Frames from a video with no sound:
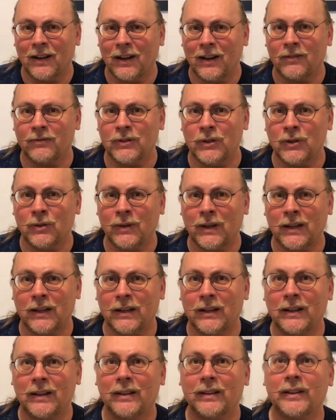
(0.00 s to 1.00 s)
of
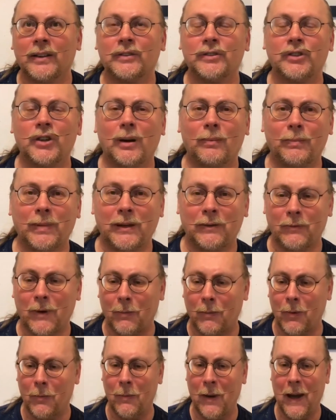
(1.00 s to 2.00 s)
doing the jumping
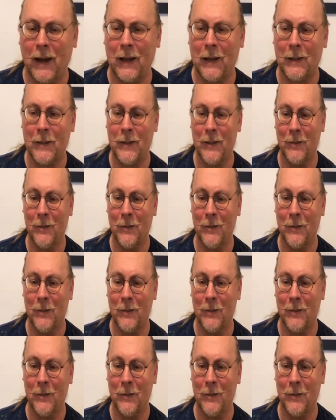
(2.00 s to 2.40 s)
rubber band.